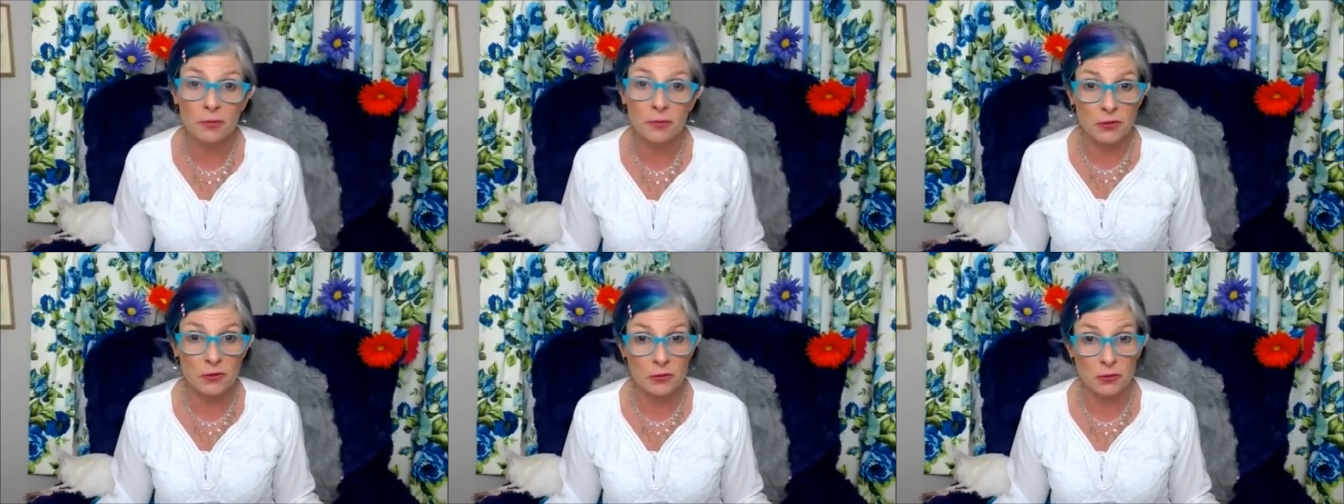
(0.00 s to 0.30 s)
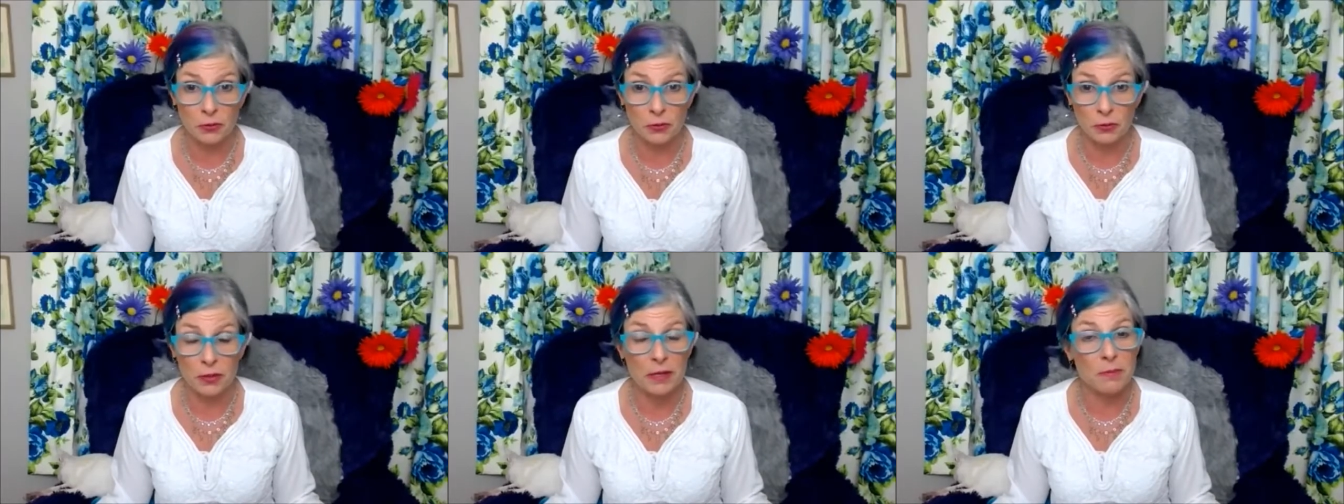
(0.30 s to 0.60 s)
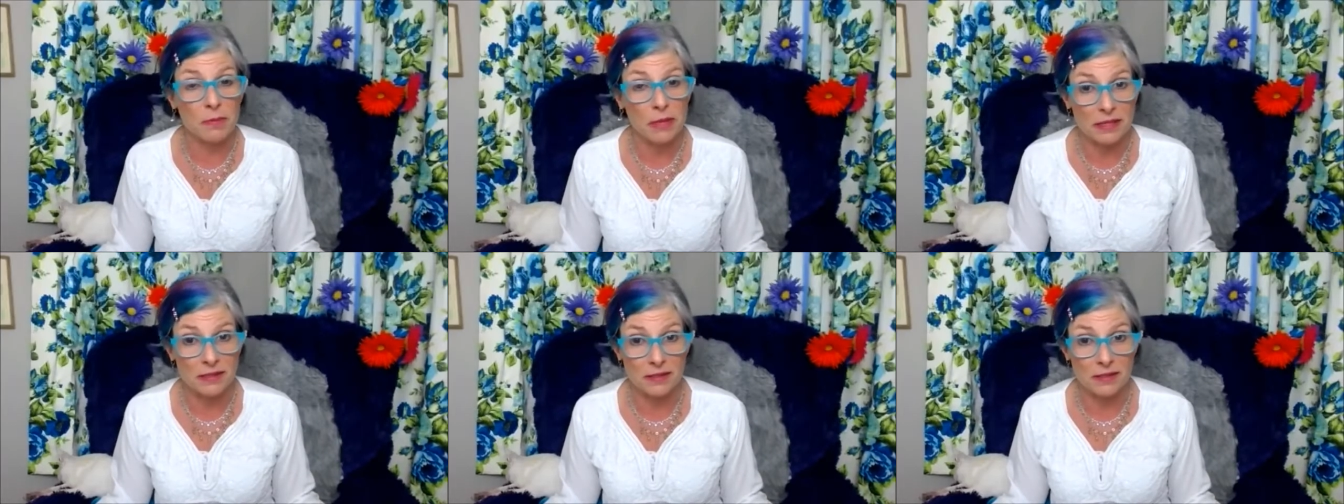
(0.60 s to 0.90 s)
truly
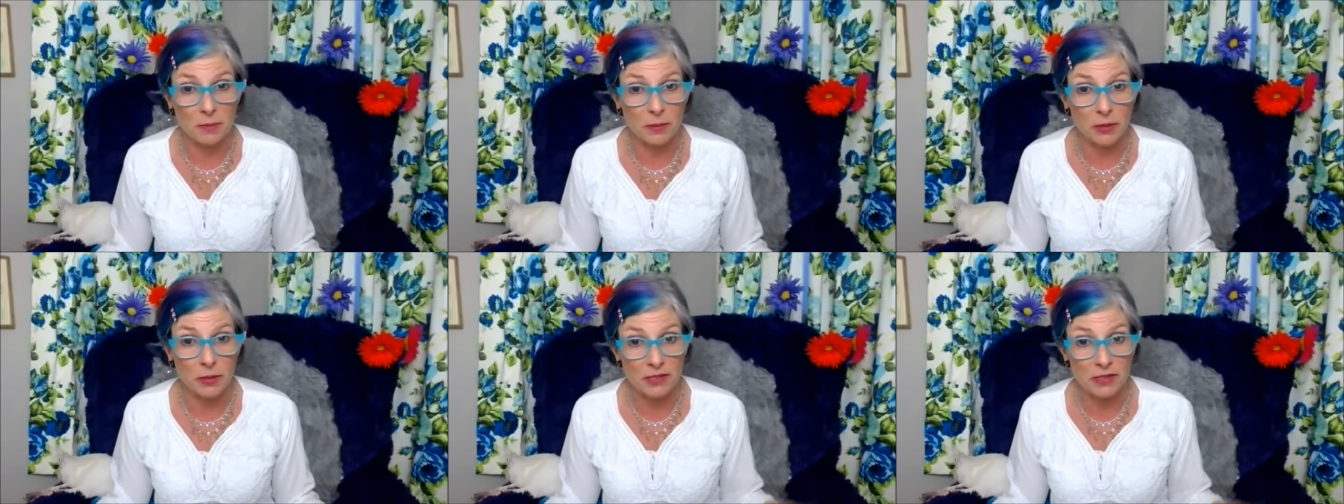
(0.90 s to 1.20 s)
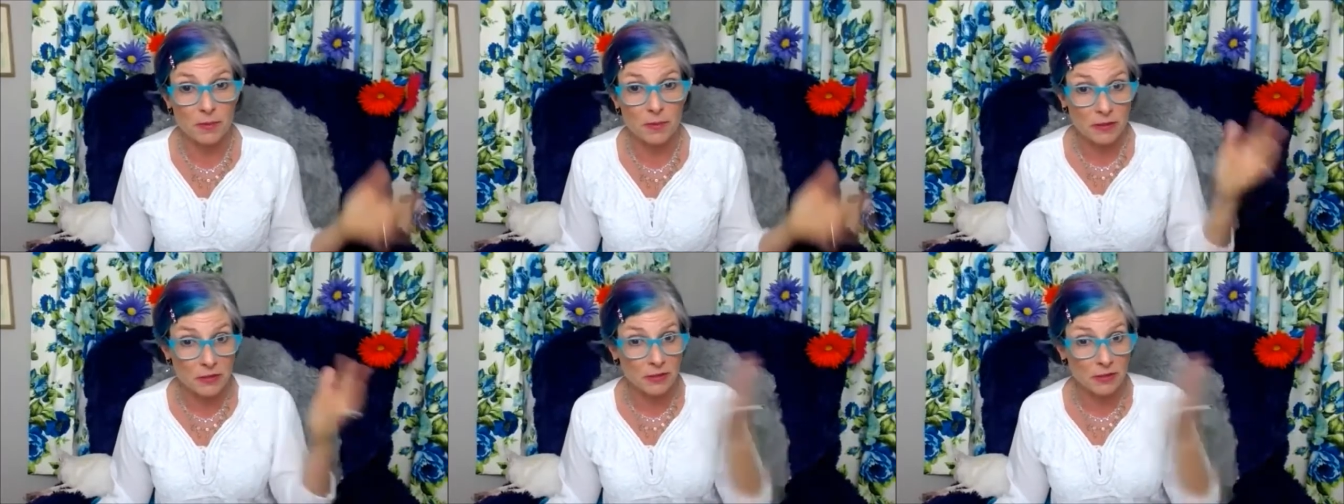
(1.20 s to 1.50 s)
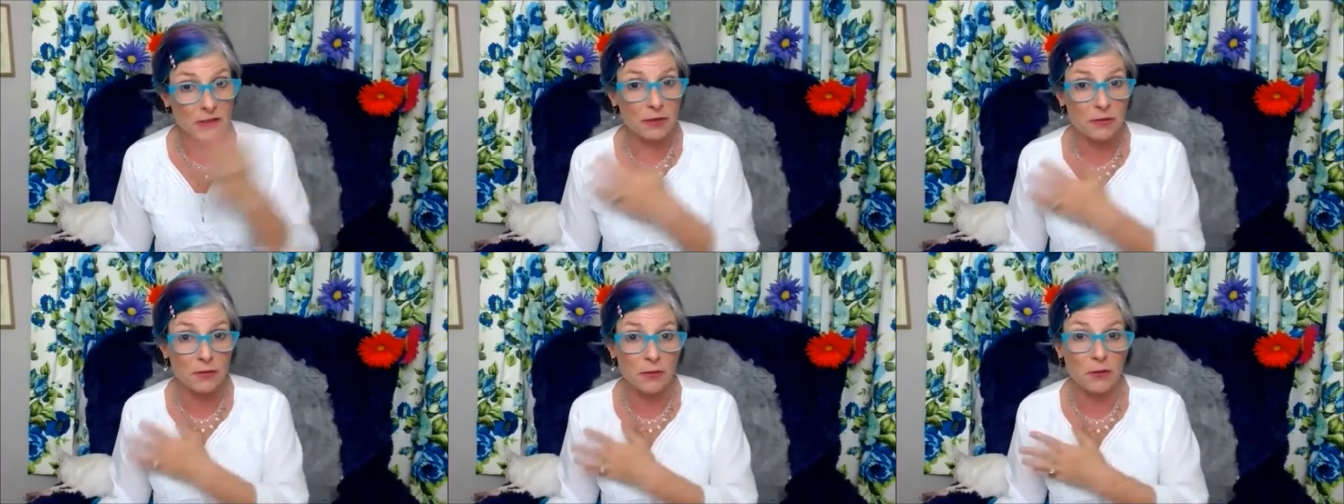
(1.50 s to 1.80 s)
meet someone,
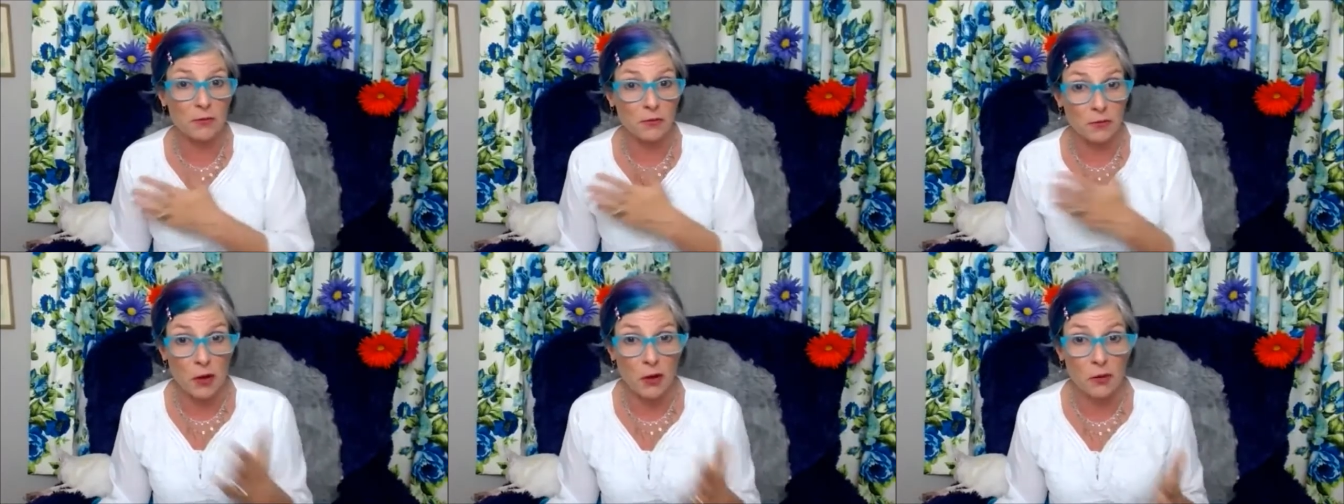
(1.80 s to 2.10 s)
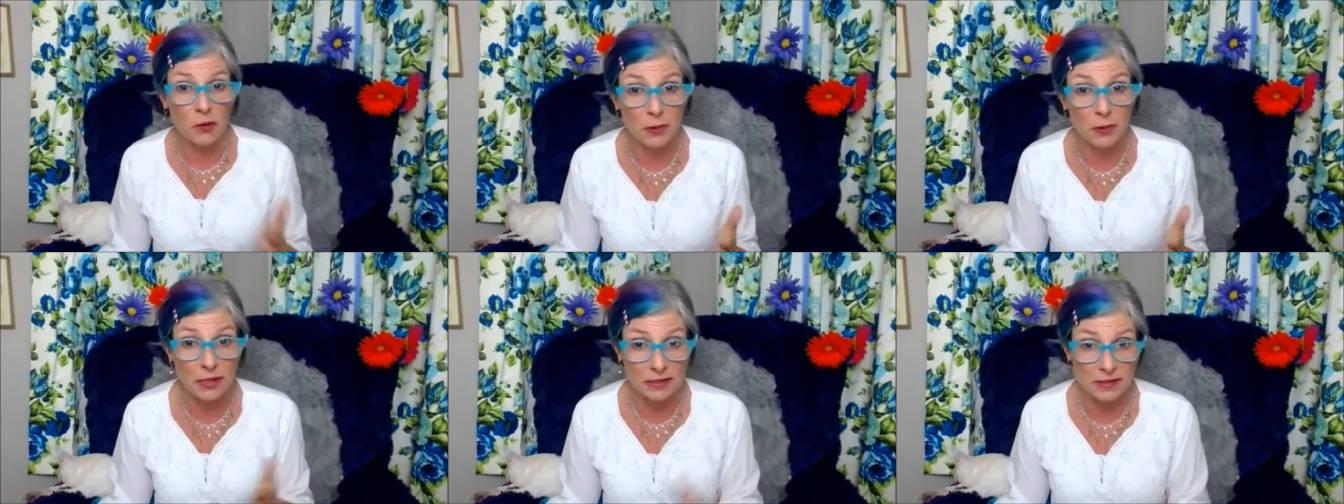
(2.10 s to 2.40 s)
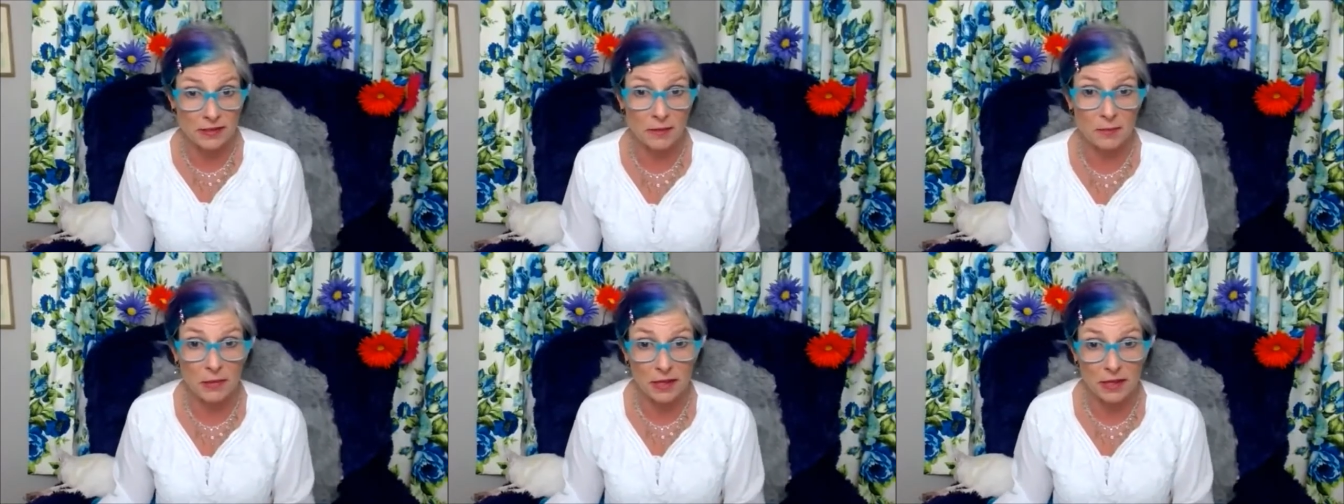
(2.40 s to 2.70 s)
especially if you're following
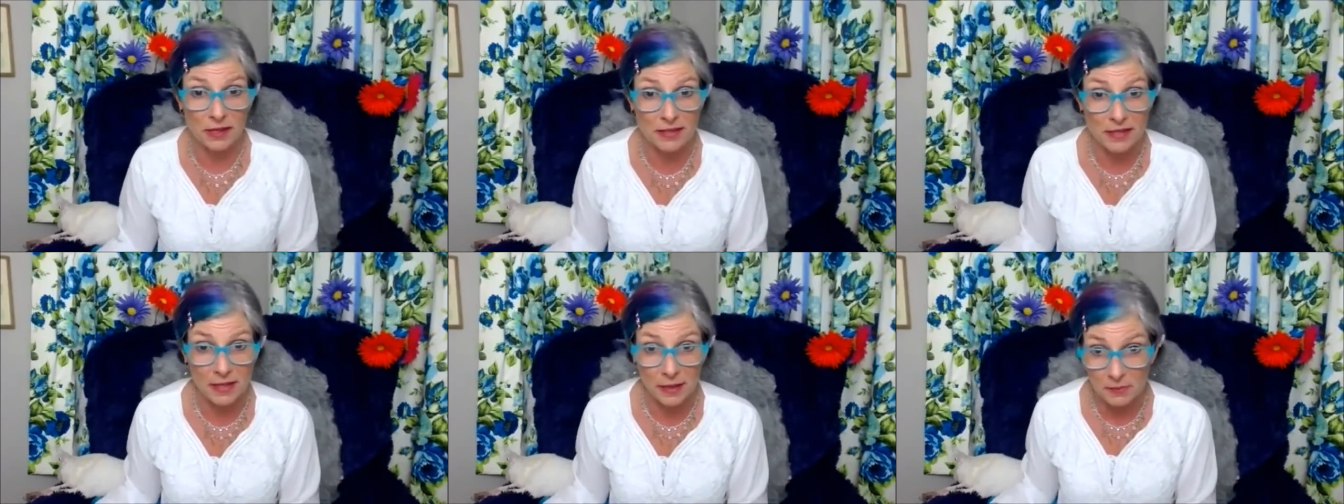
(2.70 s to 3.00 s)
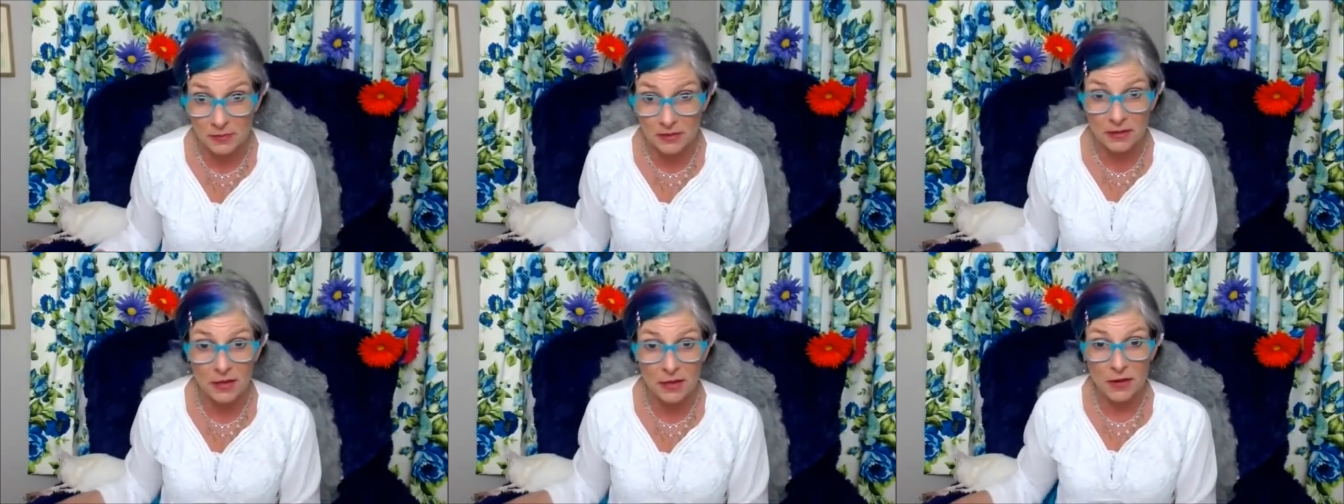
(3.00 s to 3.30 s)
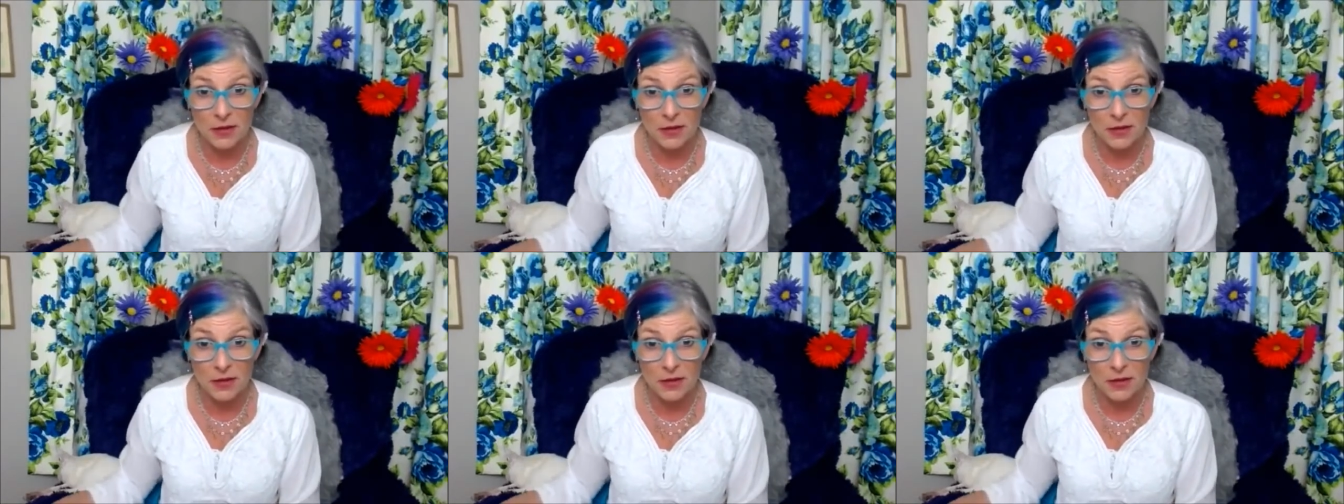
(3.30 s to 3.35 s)
some of the tips